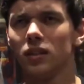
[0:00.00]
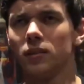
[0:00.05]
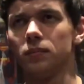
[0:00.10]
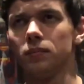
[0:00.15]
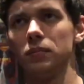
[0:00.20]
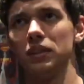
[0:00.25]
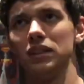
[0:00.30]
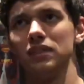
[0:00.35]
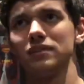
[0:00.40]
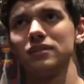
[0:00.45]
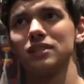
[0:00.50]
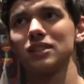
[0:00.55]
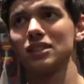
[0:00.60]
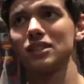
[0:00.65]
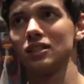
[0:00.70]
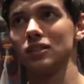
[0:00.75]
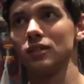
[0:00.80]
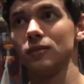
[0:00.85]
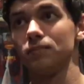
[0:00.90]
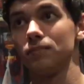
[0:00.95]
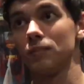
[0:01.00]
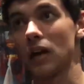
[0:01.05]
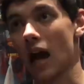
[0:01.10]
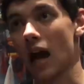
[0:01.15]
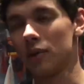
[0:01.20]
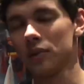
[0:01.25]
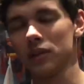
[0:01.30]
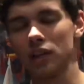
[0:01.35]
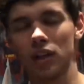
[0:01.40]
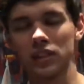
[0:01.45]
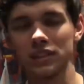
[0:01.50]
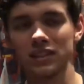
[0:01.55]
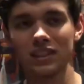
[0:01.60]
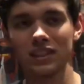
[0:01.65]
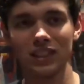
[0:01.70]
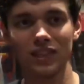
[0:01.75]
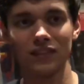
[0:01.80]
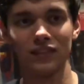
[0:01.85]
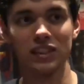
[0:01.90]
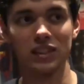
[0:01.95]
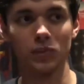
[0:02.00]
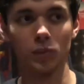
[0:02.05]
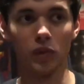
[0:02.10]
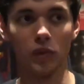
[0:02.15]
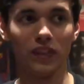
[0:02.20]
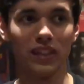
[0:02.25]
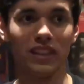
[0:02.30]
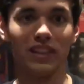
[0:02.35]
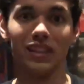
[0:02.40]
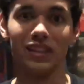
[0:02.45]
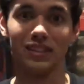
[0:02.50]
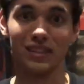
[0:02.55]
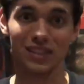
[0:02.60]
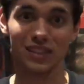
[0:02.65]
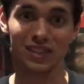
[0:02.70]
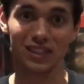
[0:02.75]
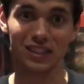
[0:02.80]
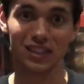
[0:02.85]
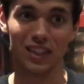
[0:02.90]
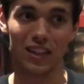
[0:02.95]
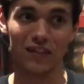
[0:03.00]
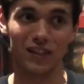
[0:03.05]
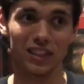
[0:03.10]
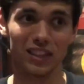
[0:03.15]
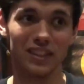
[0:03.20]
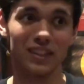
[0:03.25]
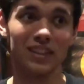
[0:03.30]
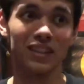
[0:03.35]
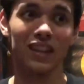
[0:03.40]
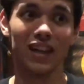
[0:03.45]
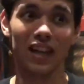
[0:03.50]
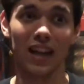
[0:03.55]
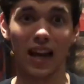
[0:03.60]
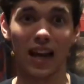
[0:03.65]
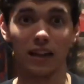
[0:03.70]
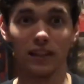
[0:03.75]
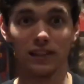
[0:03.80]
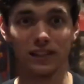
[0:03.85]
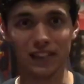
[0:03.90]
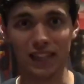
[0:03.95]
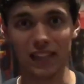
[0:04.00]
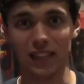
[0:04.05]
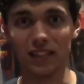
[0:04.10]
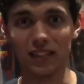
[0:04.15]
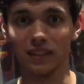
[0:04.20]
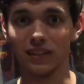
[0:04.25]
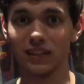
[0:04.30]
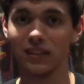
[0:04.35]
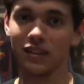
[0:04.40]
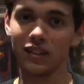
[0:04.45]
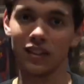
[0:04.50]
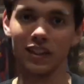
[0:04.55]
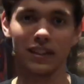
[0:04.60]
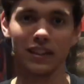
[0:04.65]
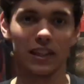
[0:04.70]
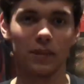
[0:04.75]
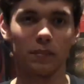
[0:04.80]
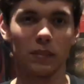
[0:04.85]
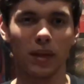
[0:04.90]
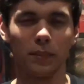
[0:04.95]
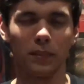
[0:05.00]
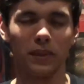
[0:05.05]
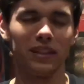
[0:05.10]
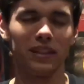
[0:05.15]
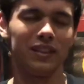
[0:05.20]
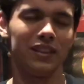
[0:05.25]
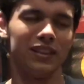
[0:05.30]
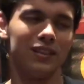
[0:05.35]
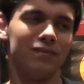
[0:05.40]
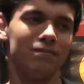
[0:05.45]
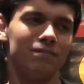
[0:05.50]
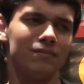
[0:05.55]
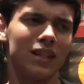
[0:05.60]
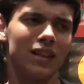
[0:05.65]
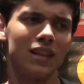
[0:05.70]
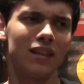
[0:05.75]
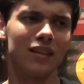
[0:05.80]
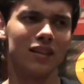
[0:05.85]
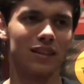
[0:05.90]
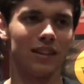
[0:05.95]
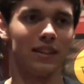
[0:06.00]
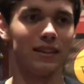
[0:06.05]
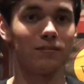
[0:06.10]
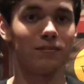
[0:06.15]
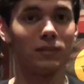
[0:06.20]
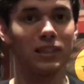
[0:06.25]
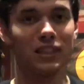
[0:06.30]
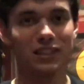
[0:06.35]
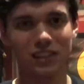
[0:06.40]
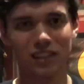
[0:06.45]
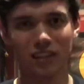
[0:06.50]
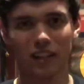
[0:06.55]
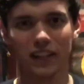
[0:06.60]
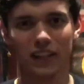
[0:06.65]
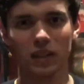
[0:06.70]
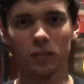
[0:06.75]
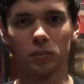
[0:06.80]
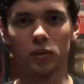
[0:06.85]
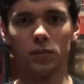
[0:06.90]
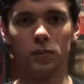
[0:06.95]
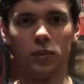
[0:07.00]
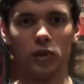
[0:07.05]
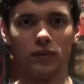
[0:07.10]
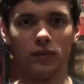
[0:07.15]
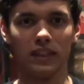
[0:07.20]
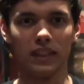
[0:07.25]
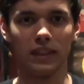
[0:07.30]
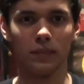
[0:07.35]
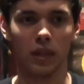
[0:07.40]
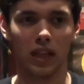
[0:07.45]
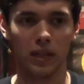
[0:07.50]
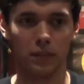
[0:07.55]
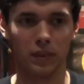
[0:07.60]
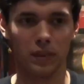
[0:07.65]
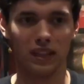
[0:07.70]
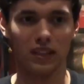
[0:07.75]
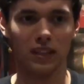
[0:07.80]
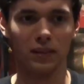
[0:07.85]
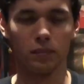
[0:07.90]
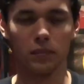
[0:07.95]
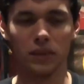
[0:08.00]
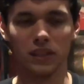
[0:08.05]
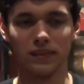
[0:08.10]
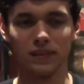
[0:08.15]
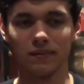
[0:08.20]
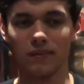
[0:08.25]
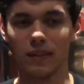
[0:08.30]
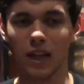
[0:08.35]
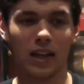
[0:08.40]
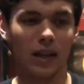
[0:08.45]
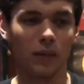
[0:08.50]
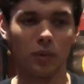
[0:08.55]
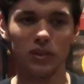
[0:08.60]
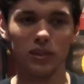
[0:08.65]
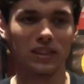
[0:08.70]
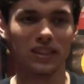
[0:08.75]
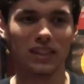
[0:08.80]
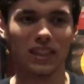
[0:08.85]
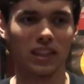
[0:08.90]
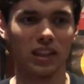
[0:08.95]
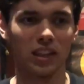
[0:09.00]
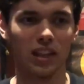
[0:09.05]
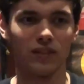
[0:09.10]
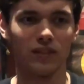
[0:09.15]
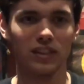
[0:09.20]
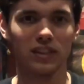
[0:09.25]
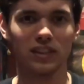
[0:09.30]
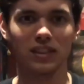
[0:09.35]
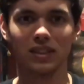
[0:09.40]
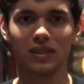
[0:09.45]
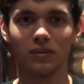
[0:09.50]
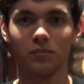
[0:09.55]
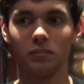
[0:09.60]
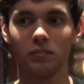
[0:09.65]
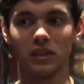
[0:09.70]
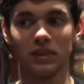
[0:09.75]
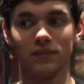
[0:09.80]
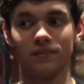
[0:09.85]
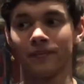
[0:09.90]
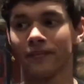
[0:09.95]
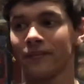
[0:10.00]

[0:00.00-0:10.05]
But I would honestly give this movie a 7 out of 10. Like, in my opinion, like, it's a likable movie, in my opinion, but I wouldn't say love it, but